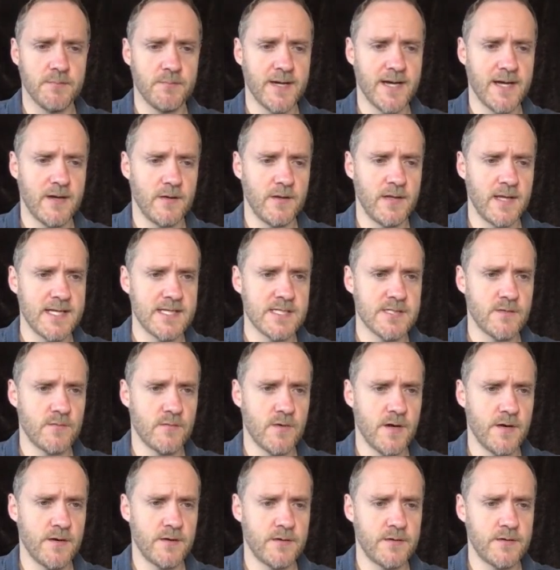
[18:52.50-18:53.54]
out later
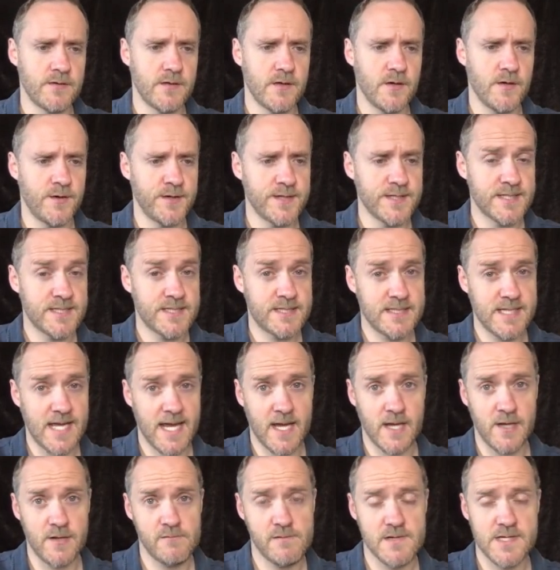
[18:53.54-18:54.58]
on a
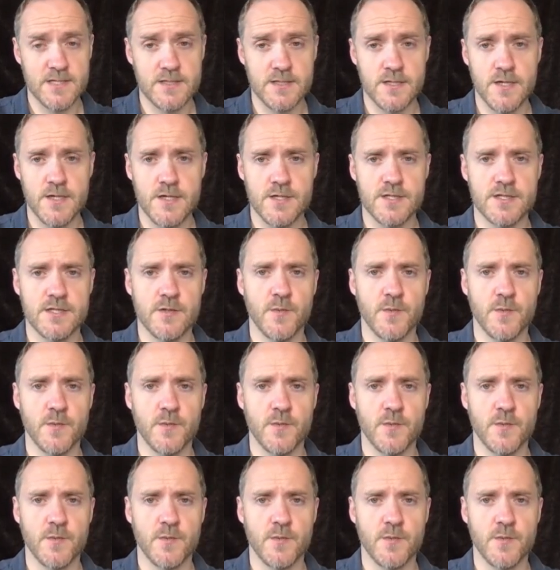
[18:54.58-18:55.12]
secondary search.